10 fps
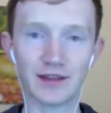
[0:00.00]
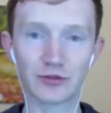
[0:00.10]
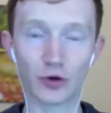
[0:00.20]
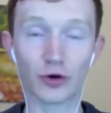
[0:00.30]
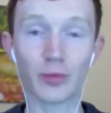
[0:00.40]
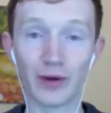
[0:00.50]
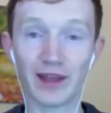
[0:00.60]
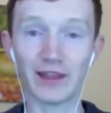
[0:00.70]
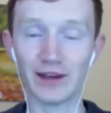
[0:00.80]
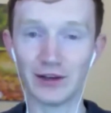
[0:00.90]
talking about
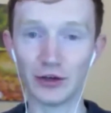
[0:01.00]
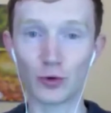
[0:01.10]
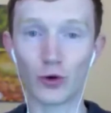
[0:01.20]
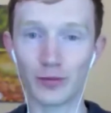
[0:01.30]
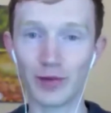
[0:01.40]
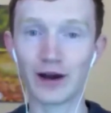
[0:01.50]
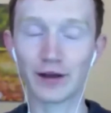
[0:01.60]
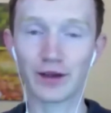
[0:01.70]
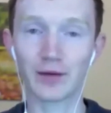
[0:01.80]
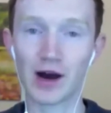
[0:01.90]
alienating quarterback, I
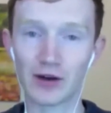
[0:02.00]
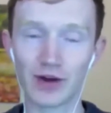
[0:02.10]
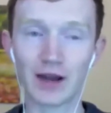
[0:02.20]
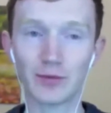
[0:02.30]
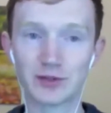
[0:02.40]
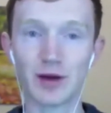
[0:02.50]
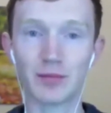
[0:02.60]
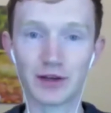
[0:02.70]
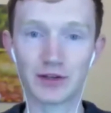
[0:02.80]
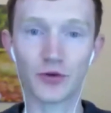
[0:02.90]
think Matt Ryan was a bit
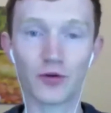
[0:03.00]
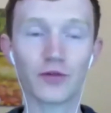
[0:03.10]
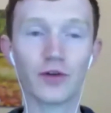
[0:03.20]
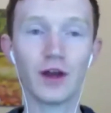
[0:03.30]
pissed off,